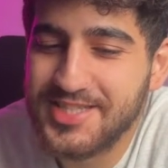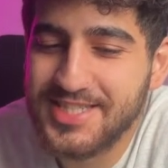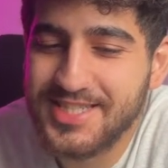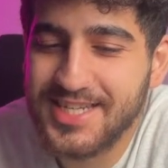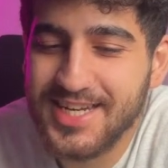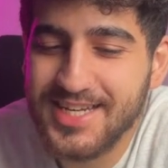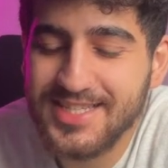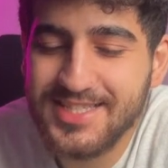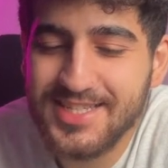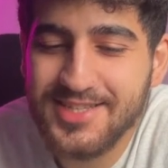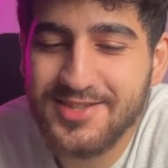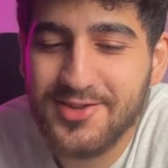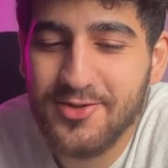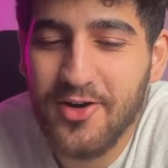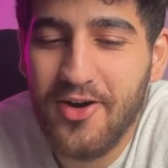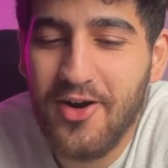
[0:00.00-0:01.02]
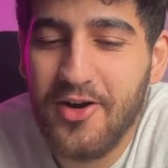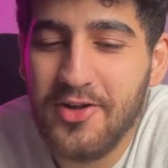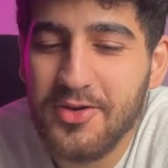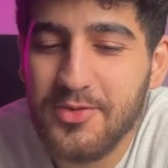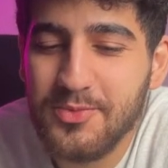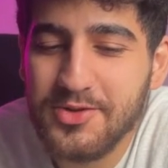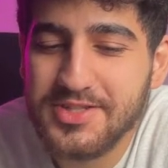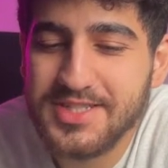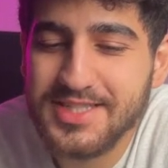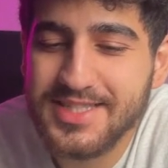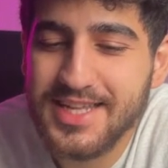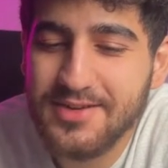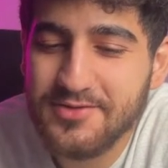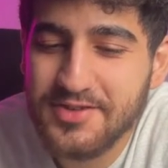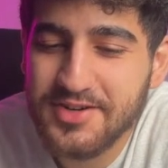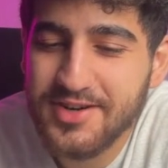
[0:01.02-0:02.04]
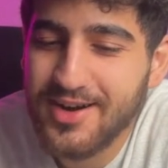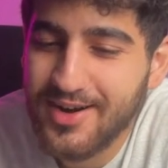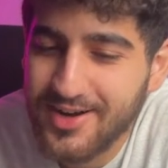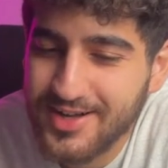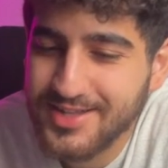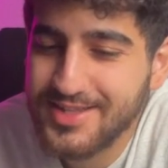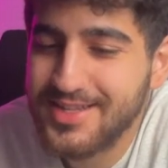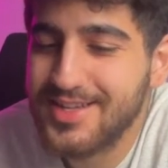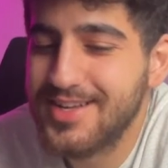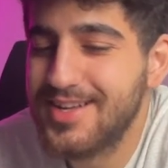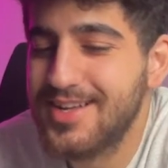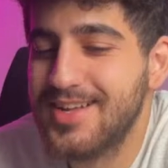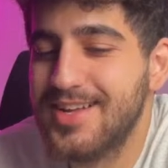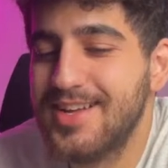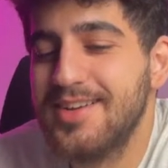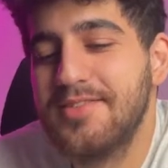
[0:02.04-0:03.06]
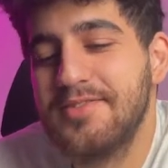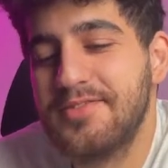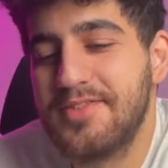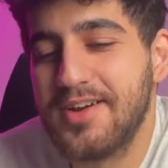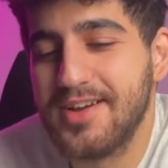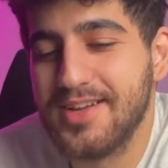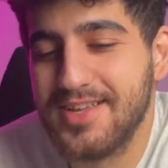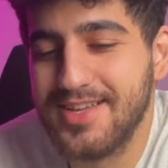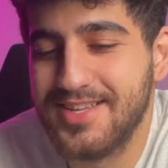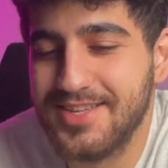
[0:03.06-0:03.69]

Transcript: change it to almost never on Friday.